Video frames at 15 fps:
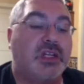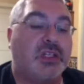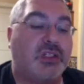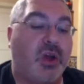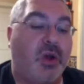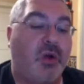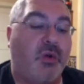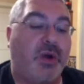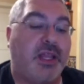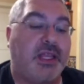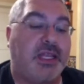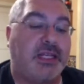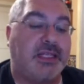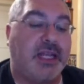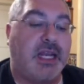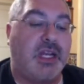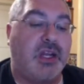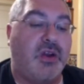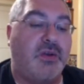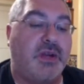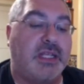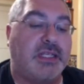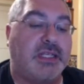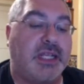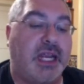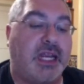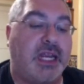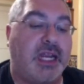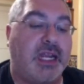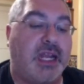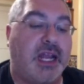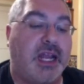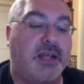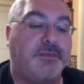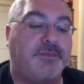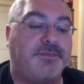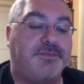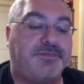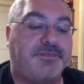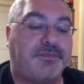So one of the things I can do is I can